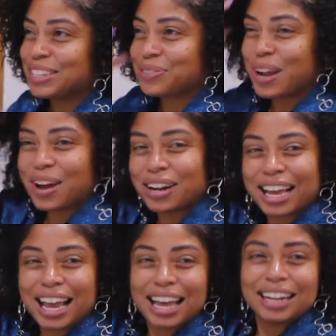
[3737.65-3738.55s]
round
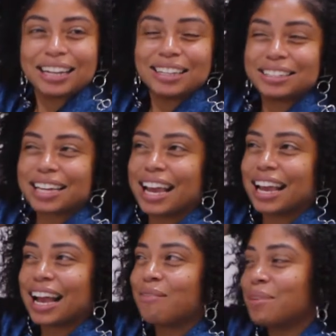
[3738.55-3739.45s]
again?
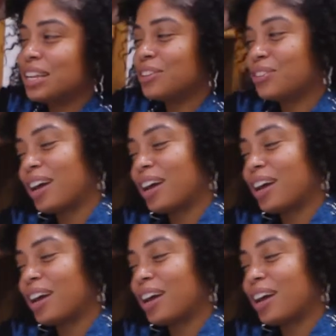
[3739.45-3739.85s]
Dang, how many?